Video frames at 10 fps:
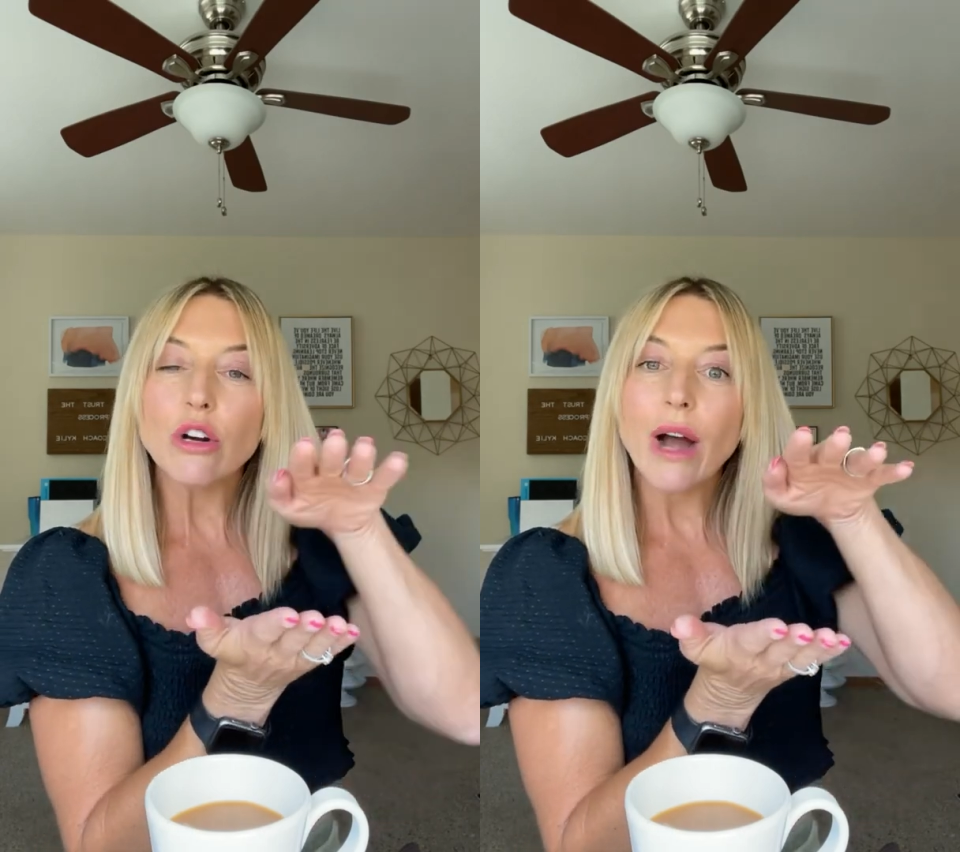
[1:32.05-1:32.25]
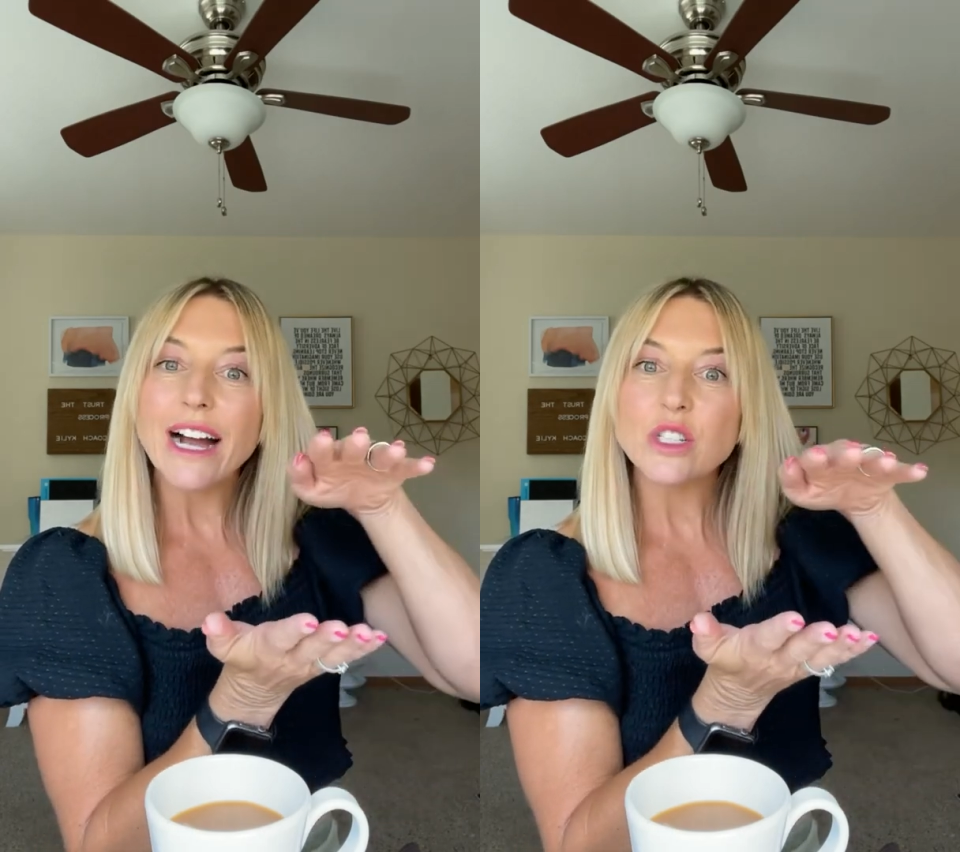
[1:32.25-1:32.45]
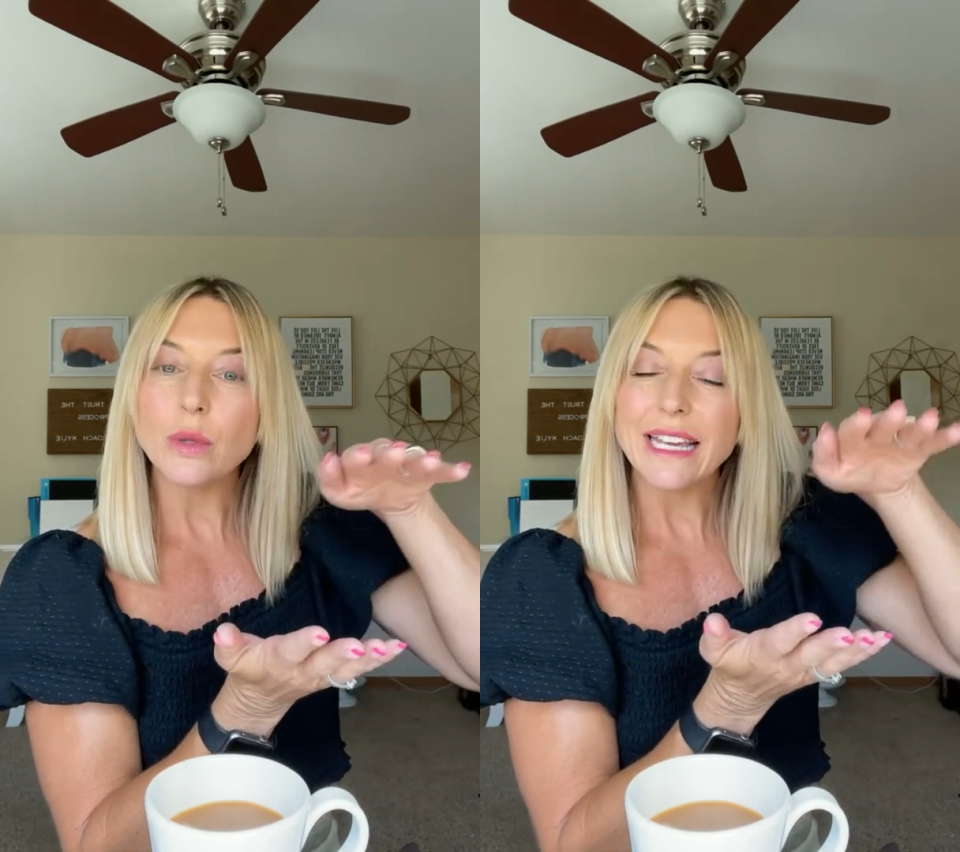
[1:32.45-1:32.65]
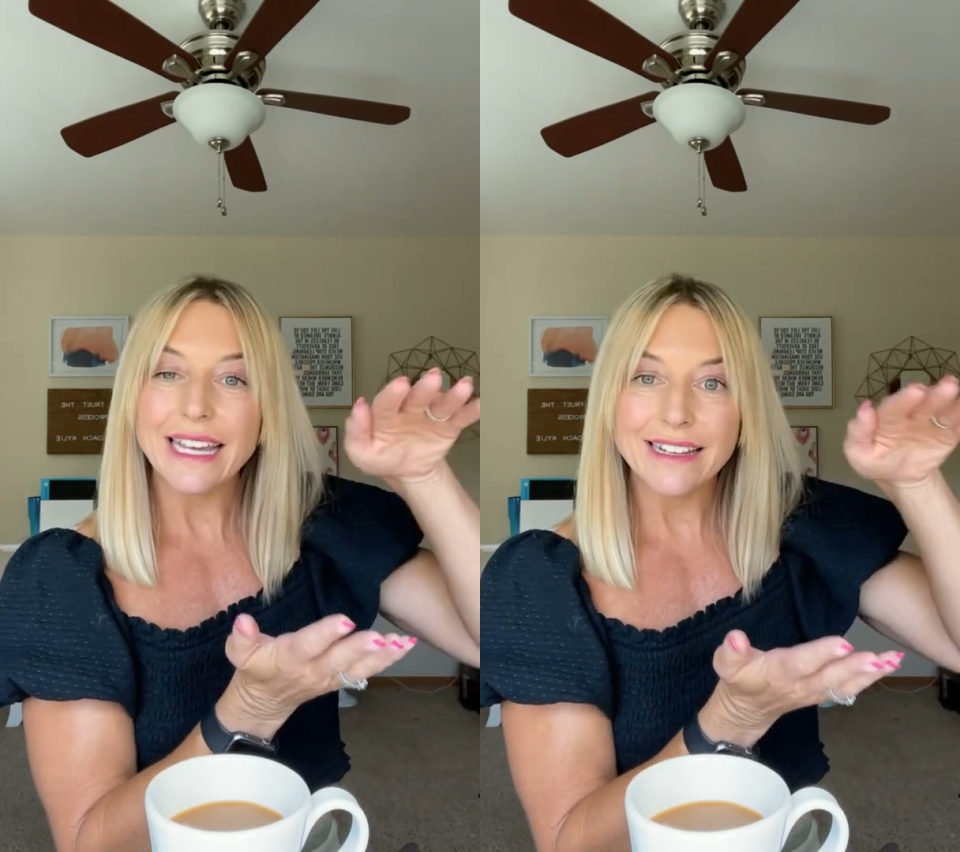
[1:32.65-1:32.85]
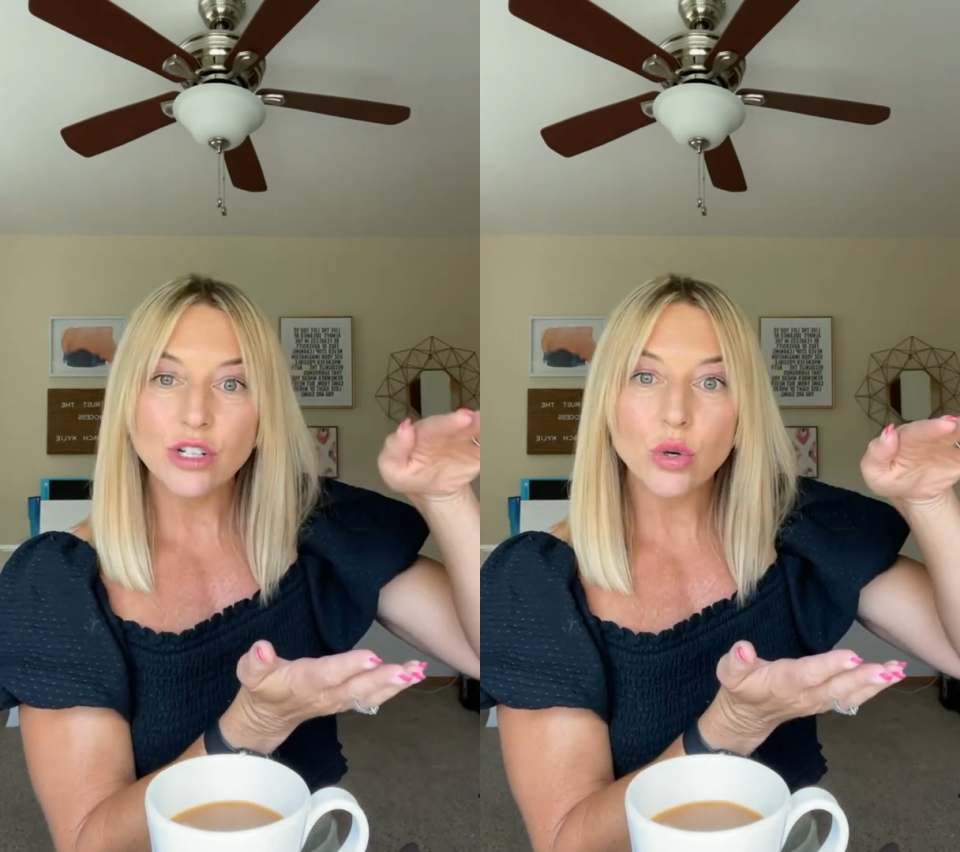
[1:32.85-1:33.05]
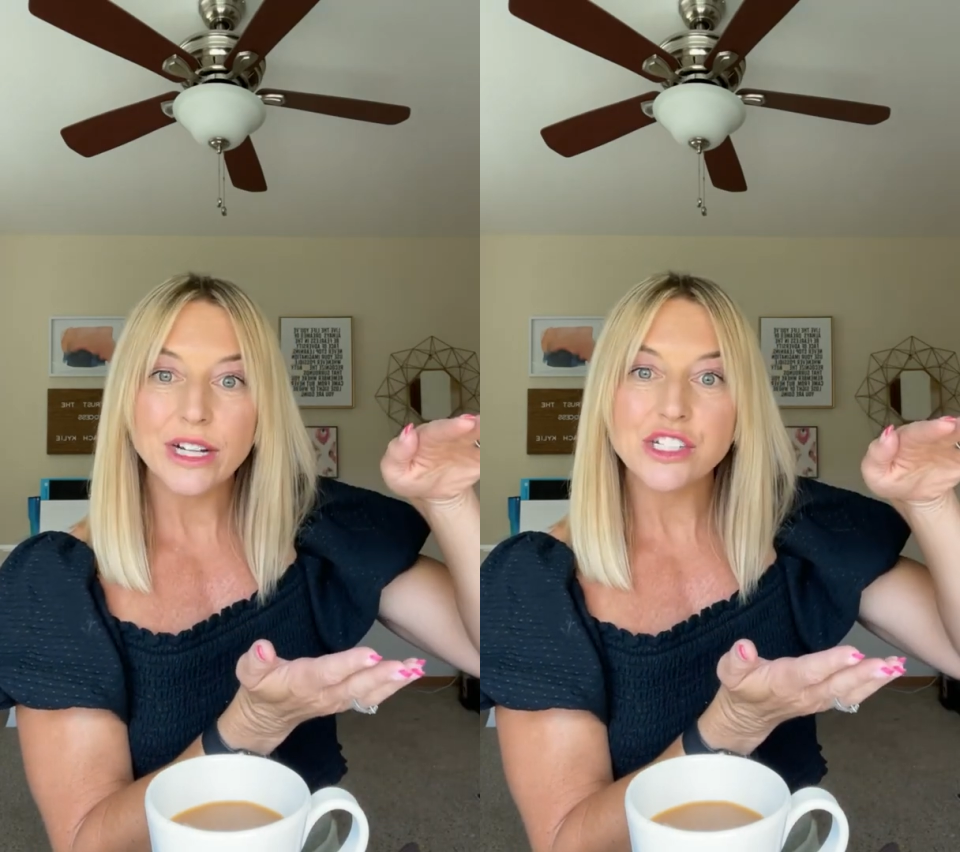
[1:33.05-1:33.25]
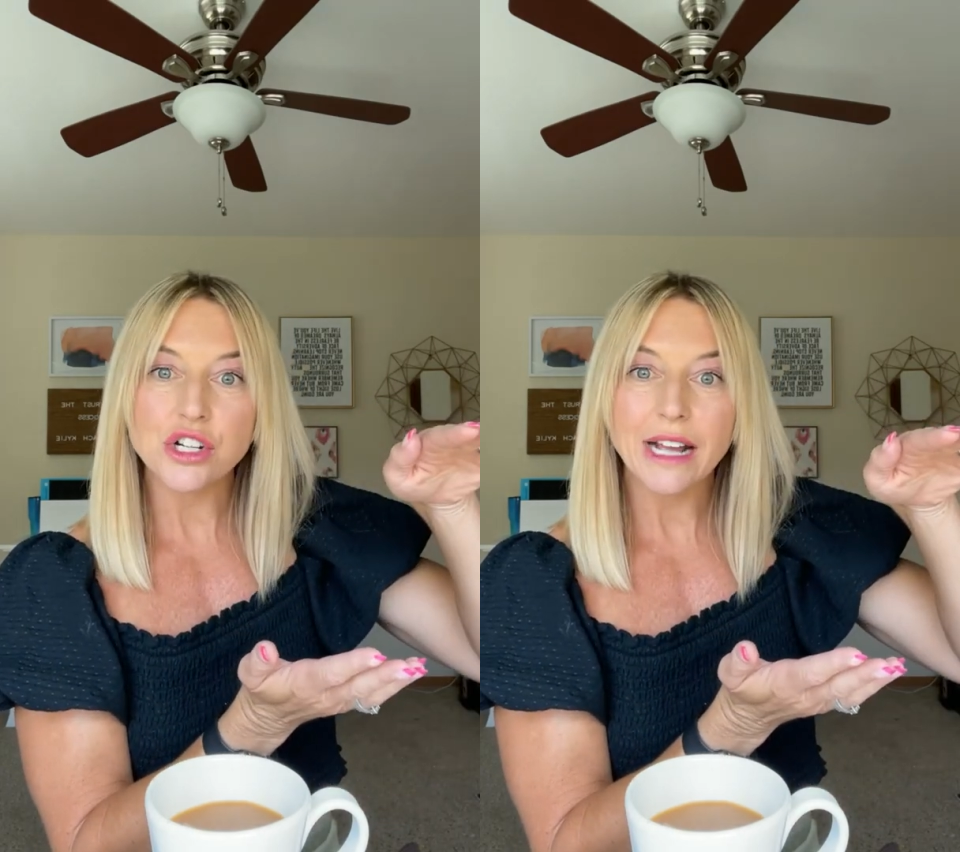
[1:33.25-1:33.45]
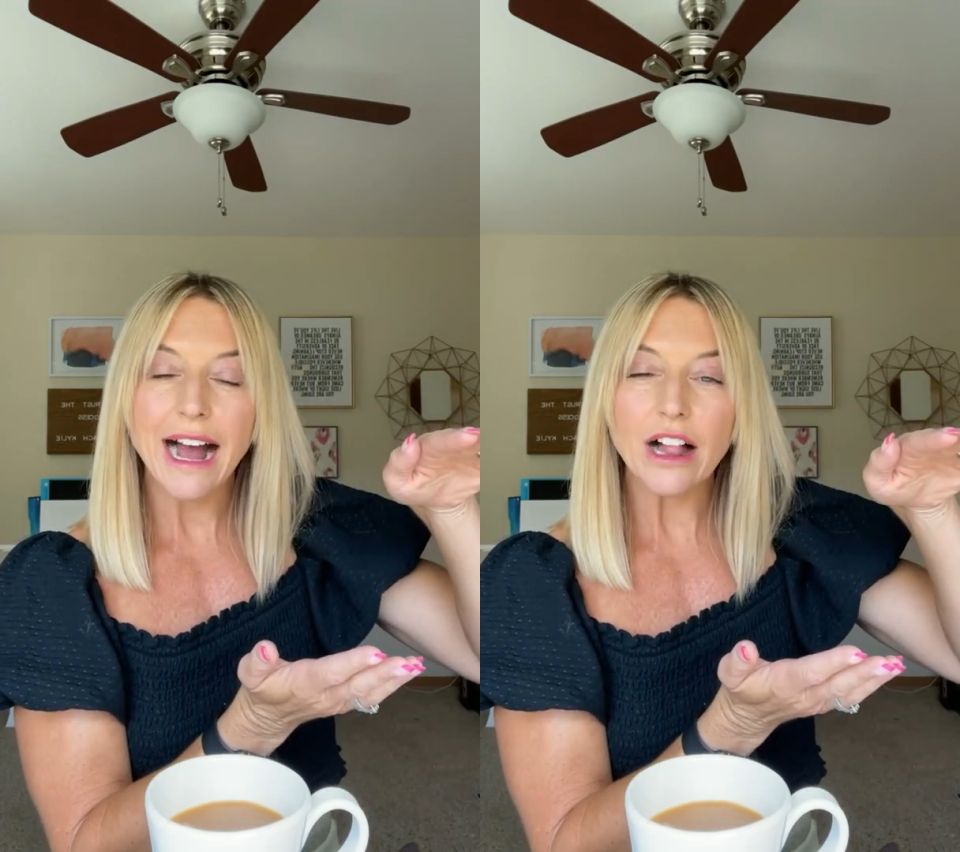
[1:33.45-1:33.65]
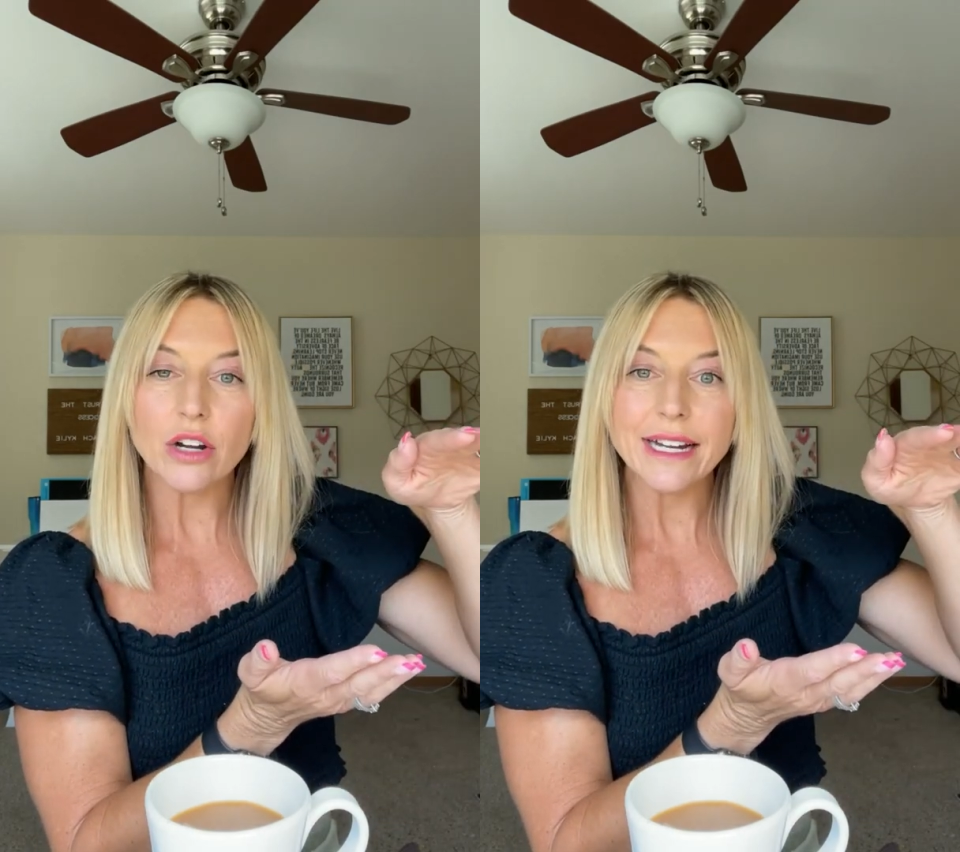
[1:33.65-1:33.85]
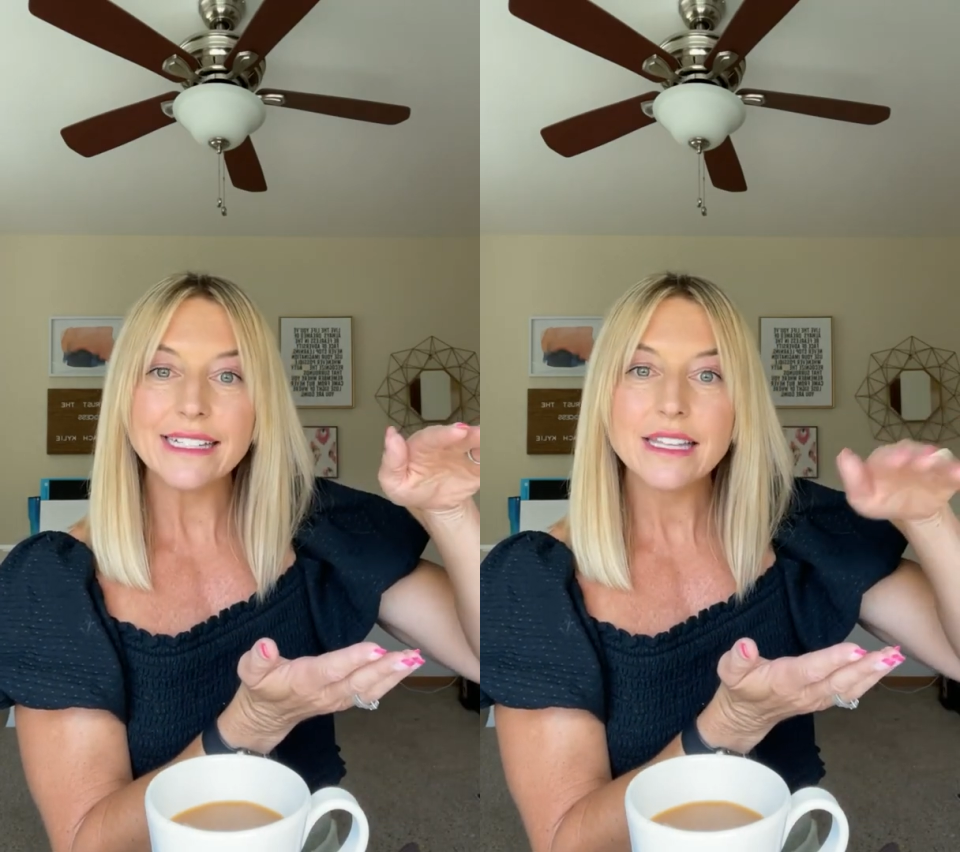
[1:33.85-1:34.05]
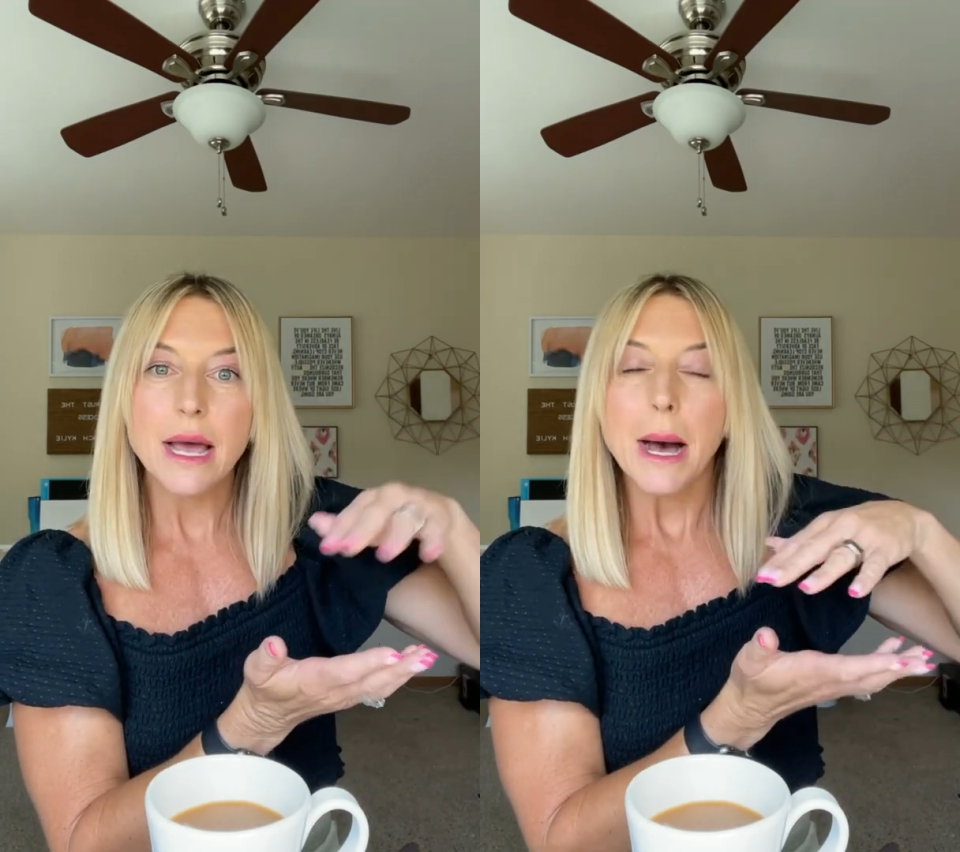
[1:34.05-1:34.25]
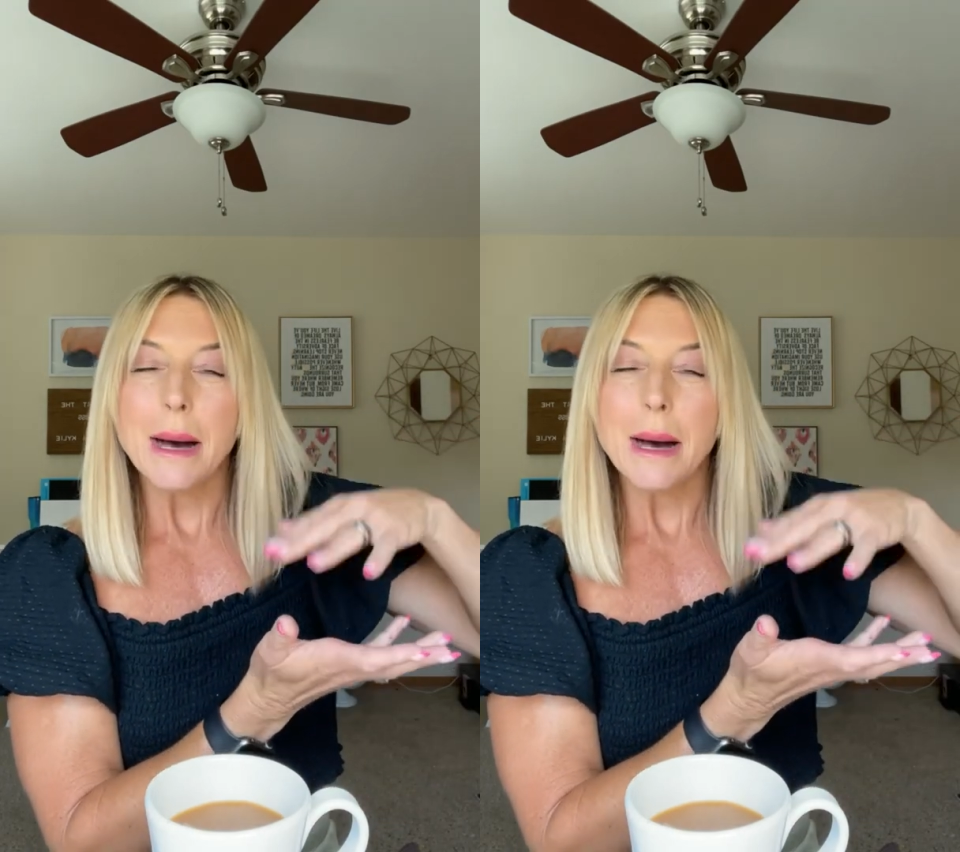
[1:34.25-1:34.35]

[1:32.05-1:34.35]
gradually increase your calories